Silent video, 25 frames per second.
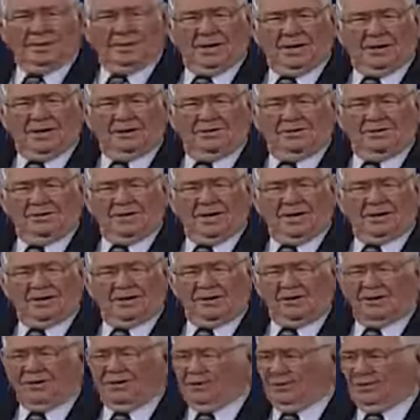A lot of a lot
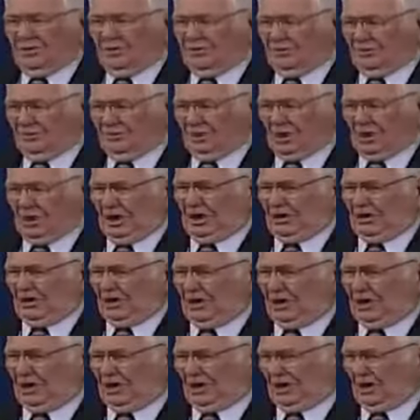of Christians will say
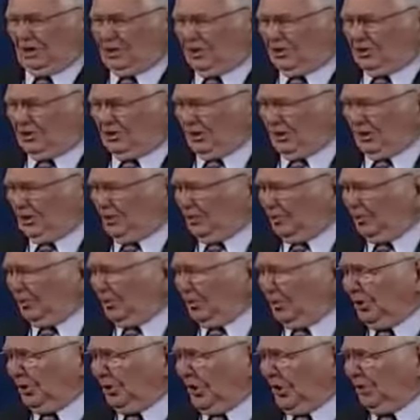it's heathenistic to
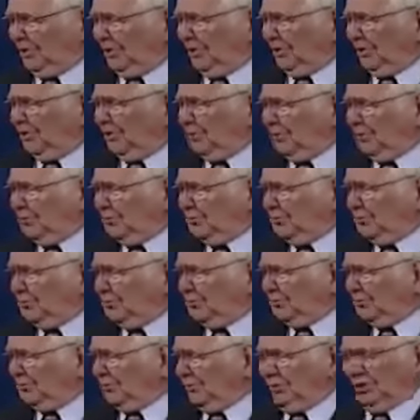put up a
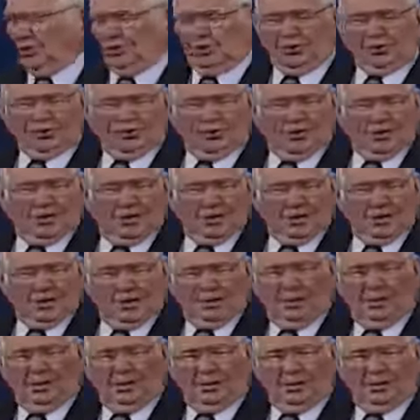Christmas fir
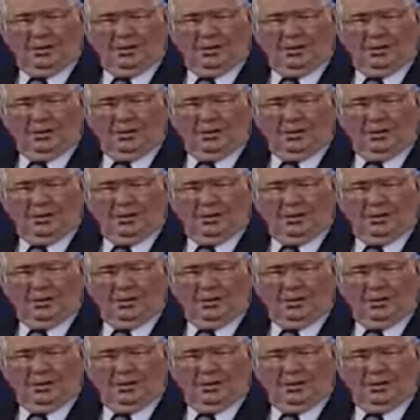tree.